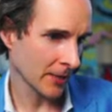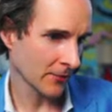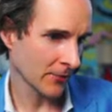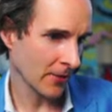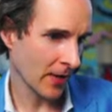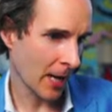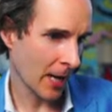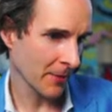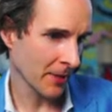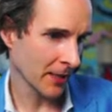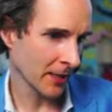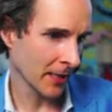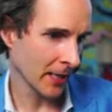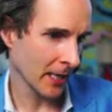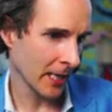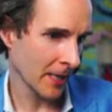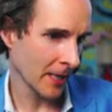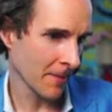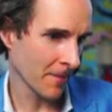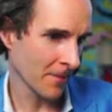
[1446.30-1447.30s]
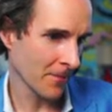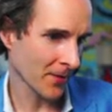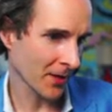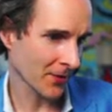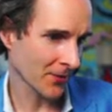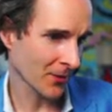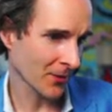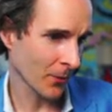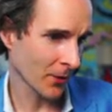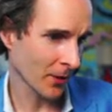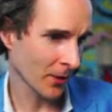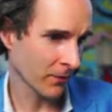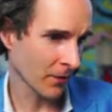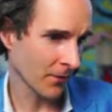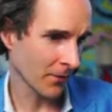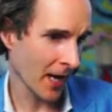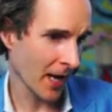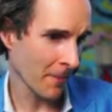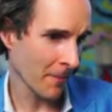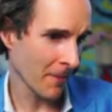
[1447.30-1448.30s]
Rahman, um, that's a wonderful
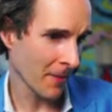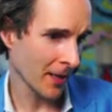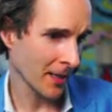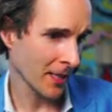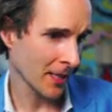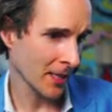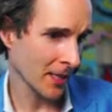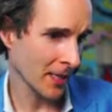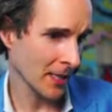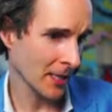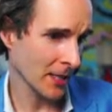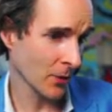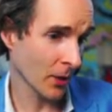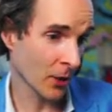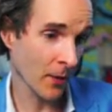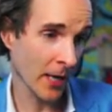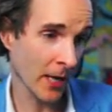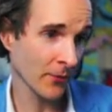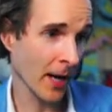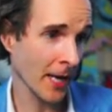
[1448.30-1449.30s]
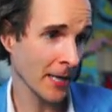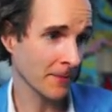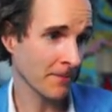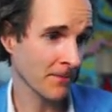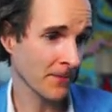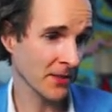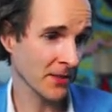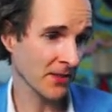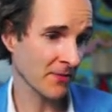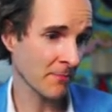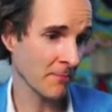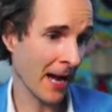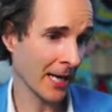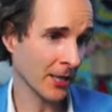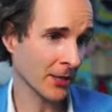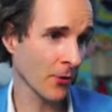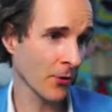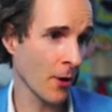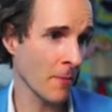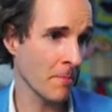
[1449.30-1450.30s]
name. You're quite right. This is
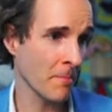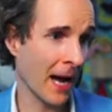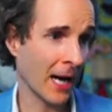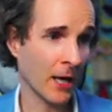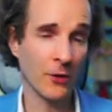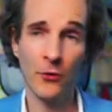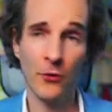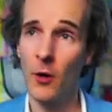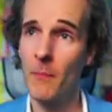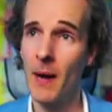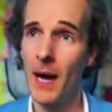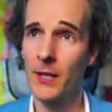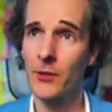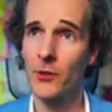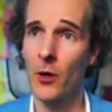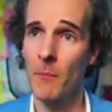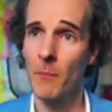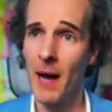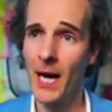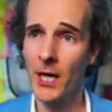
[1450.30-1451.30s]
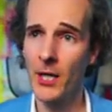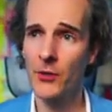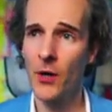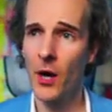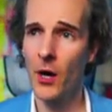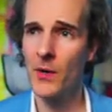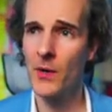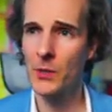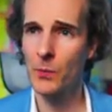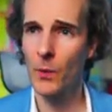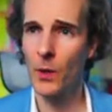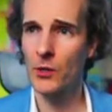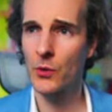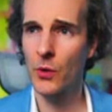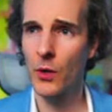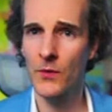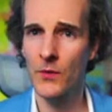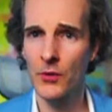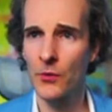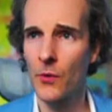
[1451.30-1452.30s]
macro, macro, macro. Macro is what
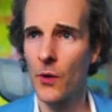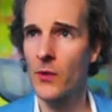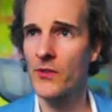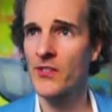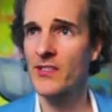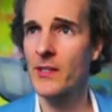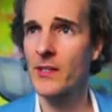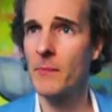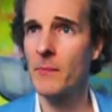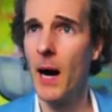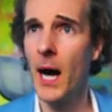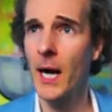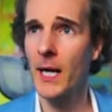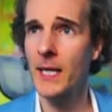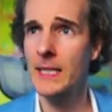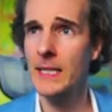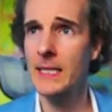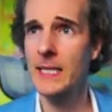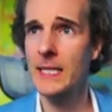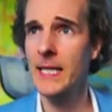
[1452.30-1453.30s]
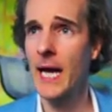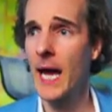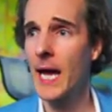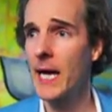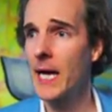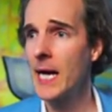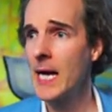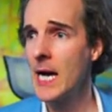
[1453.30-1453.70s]
controls the market today.